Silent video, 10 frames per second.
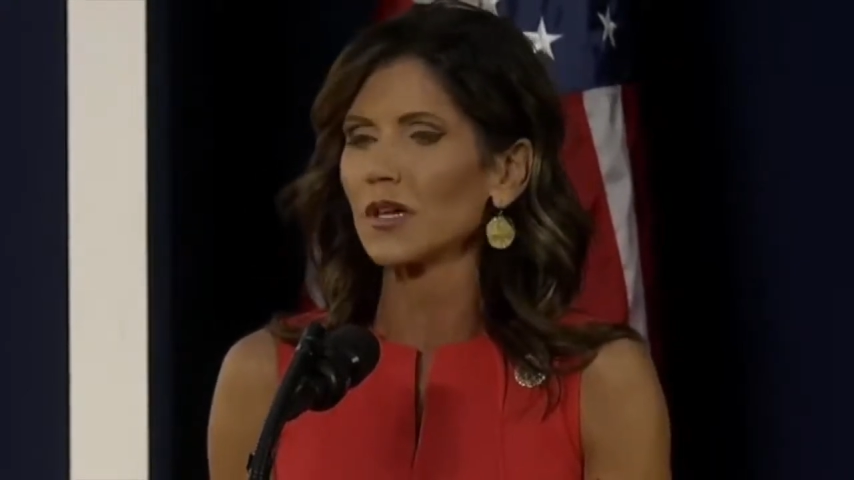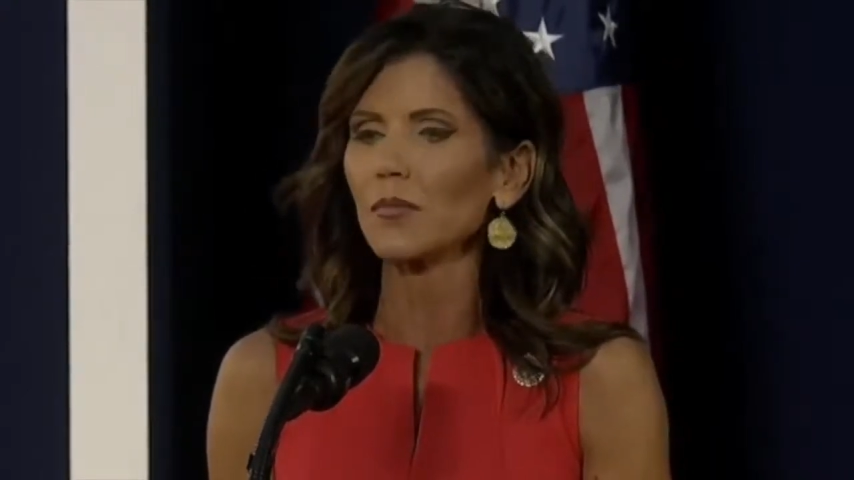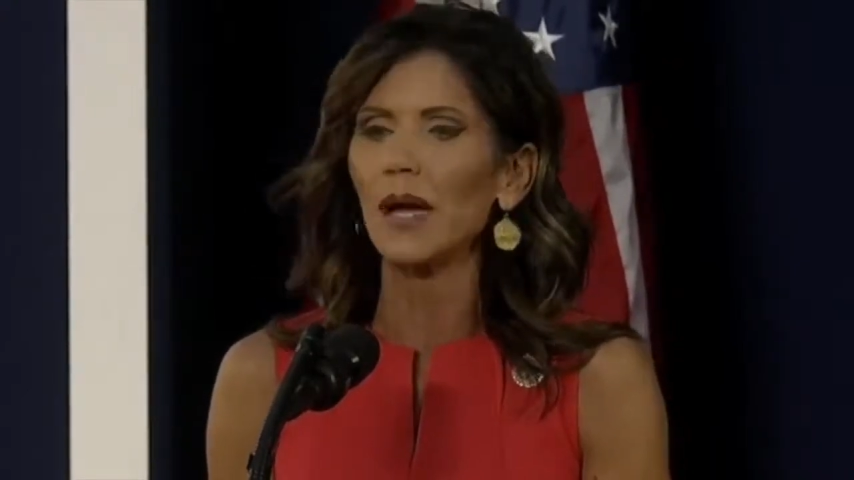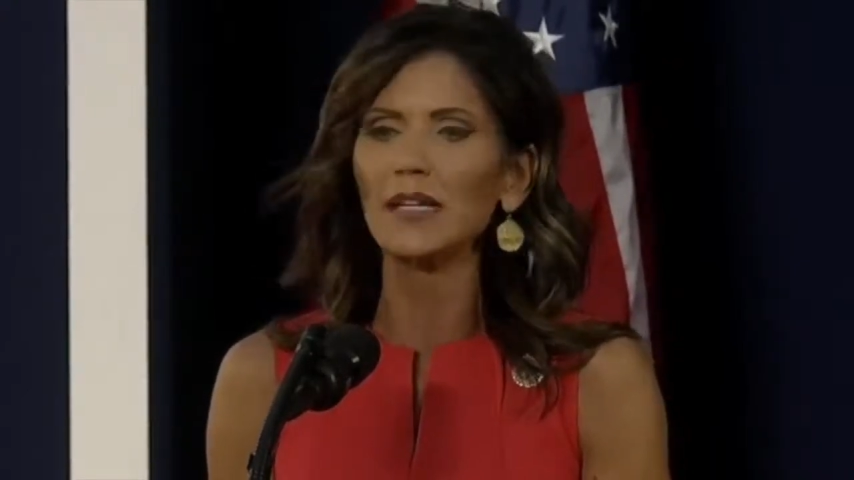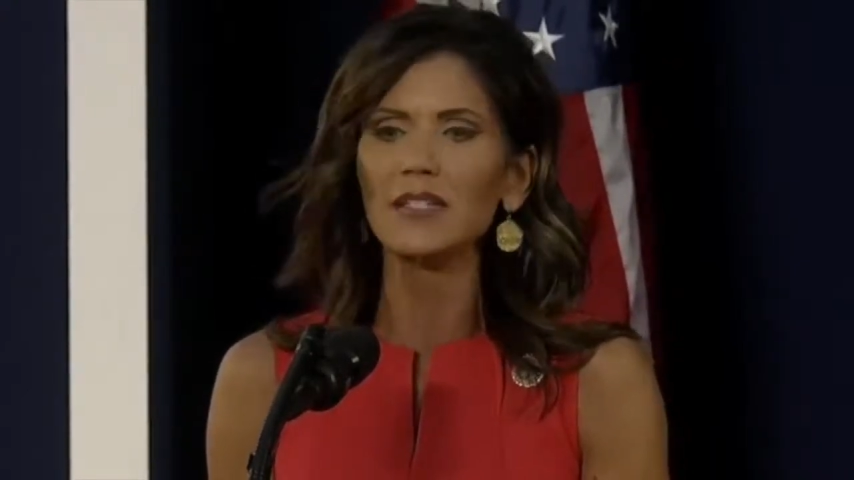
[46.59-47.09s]

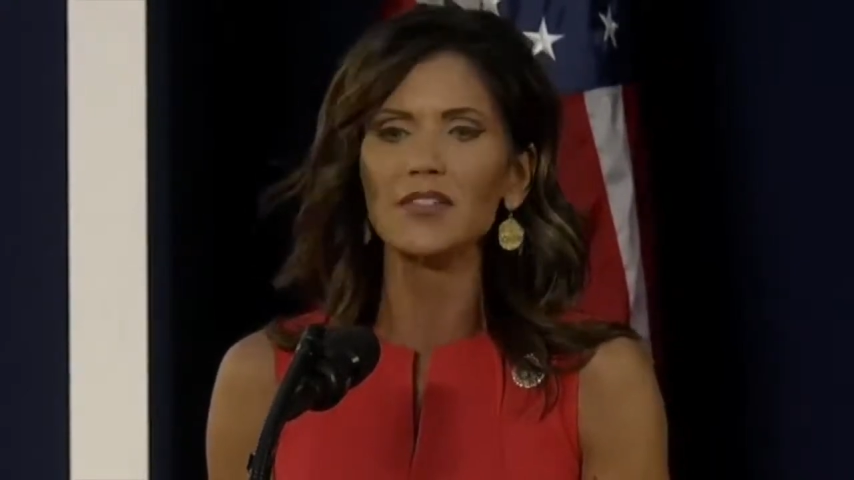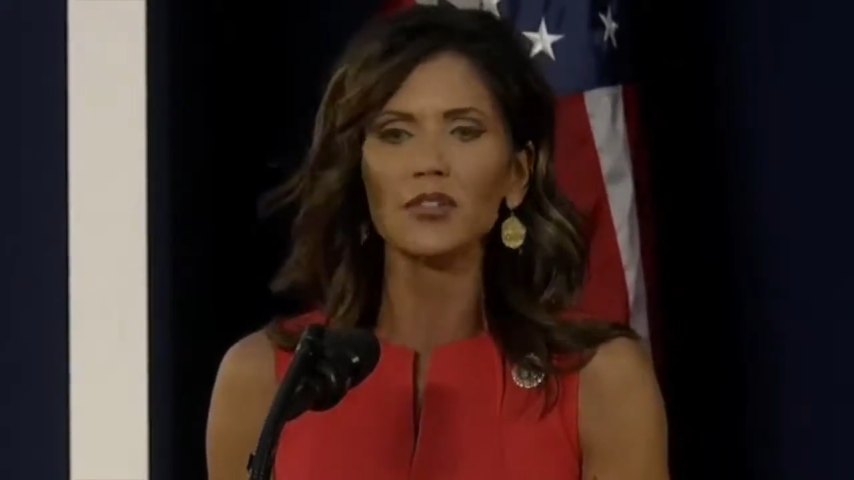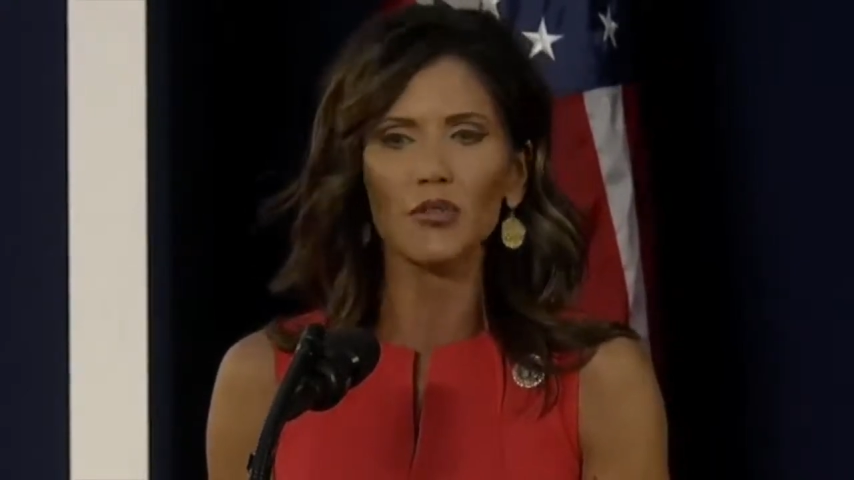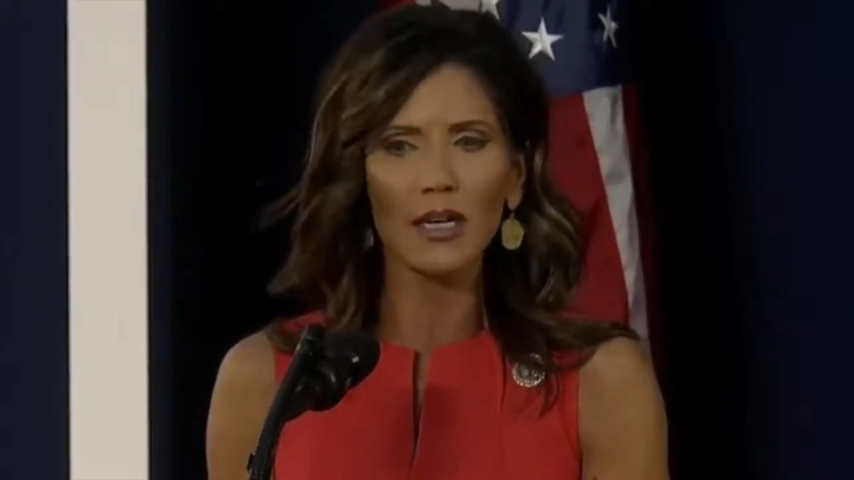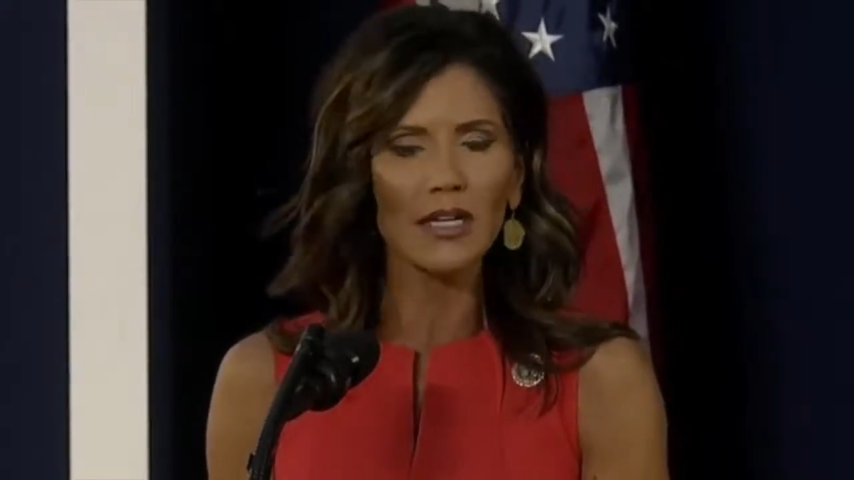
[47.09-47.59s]
by
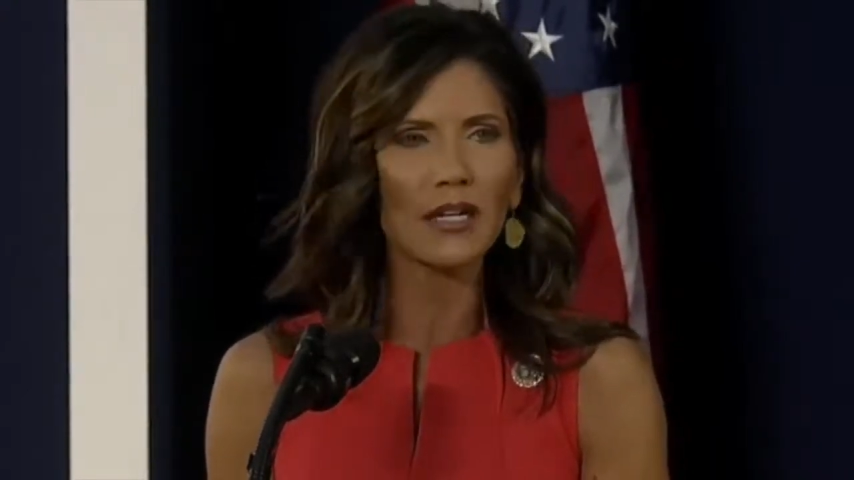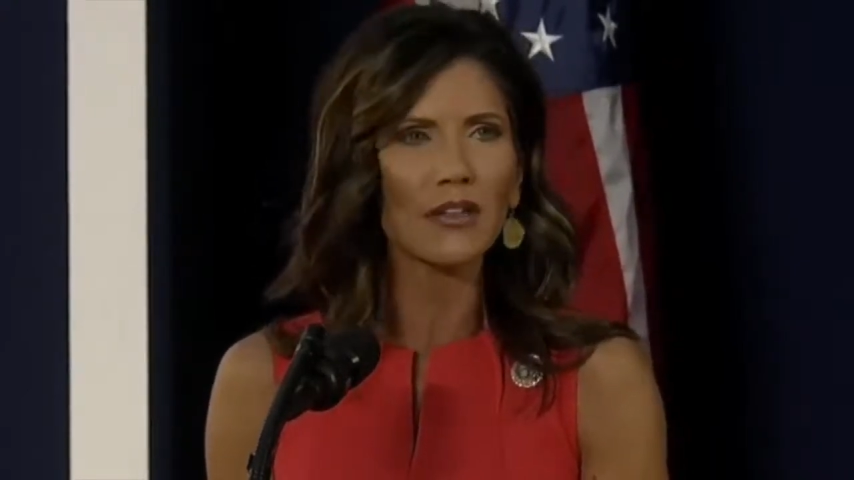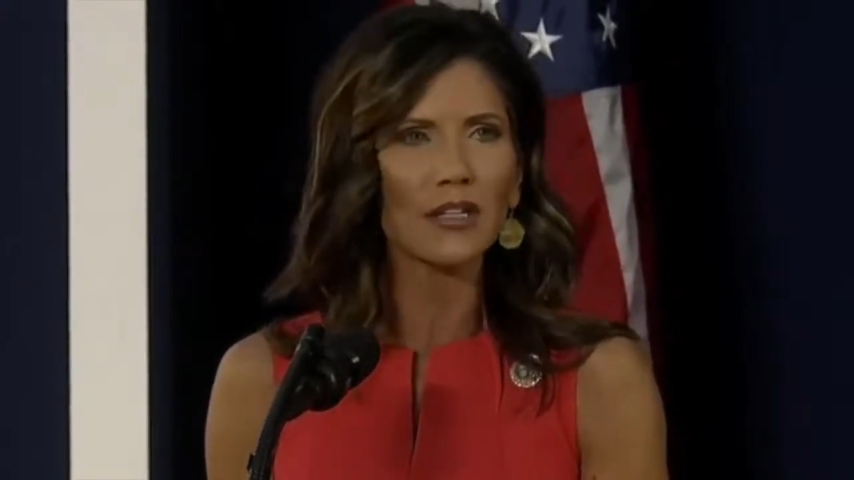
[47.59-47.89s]
discrediting the